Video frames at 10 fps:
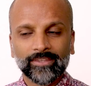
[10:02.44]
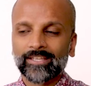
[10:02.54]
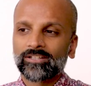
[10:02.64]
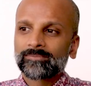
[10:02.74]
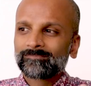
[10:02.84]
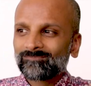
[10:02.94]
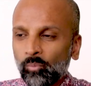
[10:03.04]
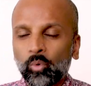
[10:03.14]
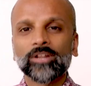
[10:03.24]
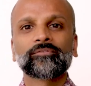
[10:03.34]
They
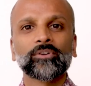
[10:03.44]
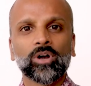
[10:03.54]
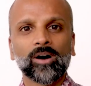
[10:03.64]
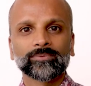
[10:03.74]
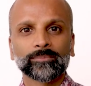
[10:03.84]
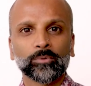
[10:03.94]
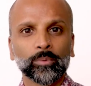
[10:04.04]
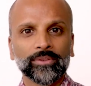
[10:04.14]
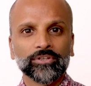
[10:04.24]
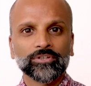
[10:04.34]
want to feel comfortable
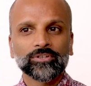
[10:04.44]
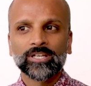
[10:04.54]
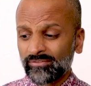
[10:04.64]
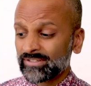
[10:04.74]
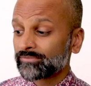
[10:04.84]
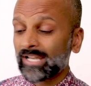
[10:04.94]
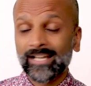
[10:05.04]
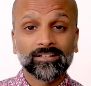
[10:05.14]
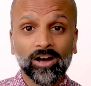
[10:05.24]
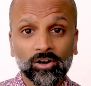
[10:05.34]
with you. I've even had
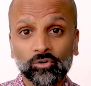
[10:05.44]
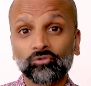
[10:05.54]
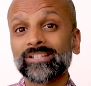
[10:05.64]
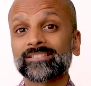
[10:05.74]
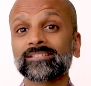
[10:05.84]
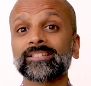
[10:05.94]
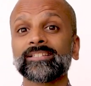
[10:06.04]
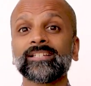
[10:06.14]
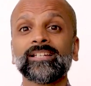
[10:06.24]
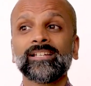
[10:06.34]
an uncle
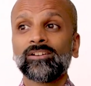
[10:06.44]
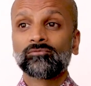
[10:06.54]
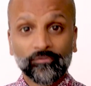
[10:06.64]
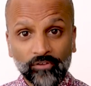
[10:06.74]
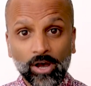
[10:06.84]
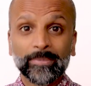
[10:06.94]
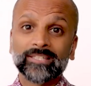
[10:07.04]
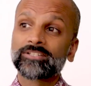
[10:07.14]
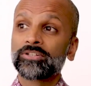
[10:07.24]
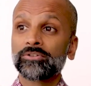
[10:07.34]
recently refer me
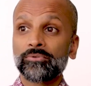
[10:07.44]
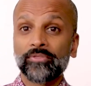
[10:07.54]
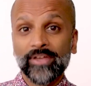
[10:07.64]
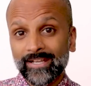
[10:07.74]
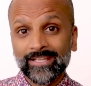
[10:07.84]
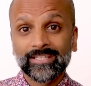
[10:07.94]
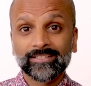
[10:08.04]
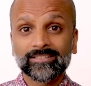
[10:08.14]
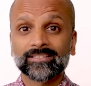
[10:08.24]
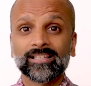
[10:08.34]
to their
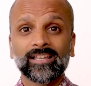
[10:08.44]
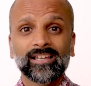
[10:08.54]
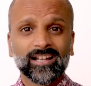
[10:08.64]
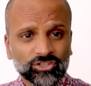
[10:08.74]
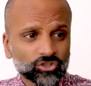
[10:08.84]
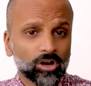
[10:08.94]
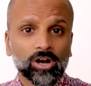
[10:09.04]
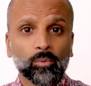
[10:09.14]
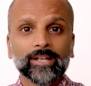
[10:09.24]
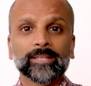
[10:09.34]
niece, and I shot her
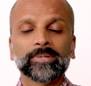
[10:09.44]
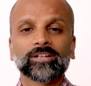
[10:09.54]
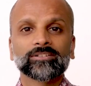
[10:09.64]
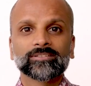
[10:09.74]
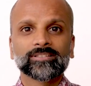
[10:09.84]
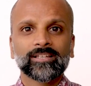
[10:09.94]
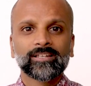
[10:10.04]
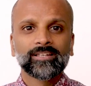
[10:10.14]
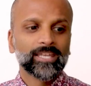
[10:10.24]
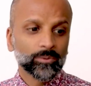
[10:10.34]
wedding because
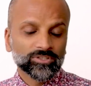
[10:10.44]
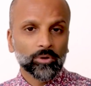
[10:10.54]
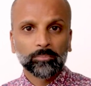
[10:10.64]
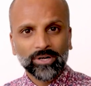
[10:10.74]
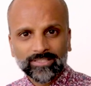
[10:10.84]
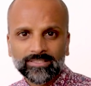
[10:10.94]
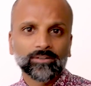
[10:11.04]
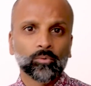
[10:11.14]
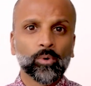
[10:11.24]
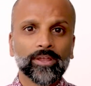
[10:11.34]
he was so impressed
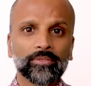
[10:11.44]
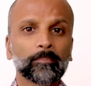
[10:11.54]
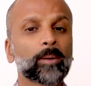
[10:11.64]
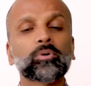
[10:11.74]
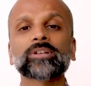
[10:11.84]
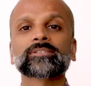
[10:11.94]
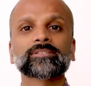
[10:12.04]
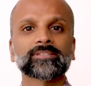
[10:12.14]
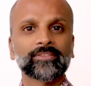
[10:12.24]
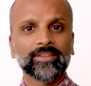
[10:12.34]
with my
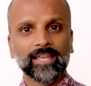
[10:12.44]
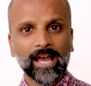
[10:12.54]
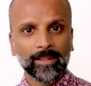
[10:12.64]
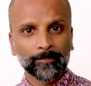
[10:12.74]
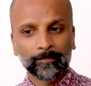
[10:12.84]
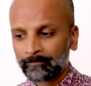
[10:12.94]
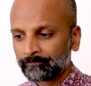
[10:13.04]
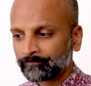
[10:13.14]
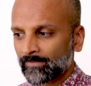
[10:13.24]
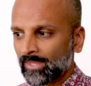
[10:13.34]
presence and
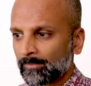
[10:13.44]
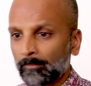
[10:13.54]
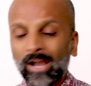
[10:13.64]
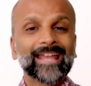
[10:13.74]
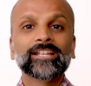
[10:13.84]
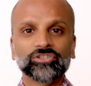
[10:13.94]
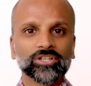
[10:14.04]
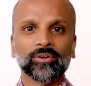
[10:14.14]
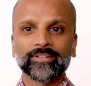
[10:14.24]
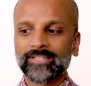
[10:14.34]
my energy
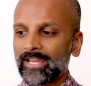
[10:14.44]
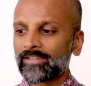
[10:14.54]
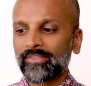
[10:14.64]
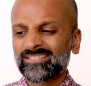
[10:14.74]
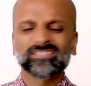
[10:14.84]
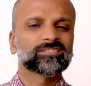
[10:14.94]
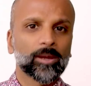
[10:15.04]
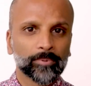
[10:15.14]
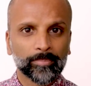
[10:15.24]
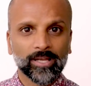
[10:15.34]
on the day. And that's the
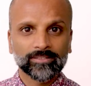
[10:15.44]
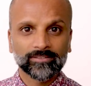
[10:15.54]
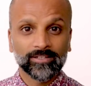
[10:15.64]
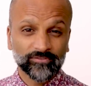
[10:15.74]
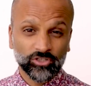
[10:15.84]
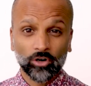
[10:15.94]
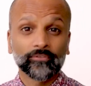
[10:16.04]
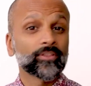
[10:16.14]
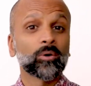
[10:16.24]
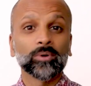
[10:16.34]
type of person and
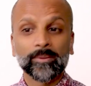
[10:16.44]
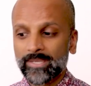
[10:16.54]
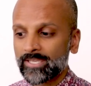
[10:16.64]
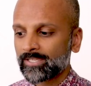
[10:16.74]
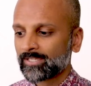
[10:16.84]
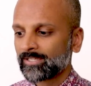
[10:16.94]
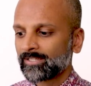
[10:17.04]
photographer that I want to be.